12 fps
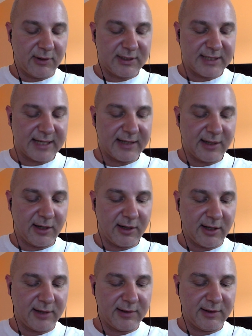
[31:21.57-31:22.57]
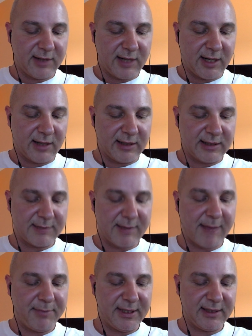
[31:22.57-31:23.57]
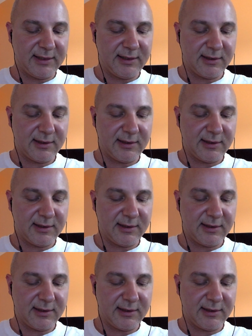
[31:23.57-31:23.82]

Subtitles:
the second icon, is a map pin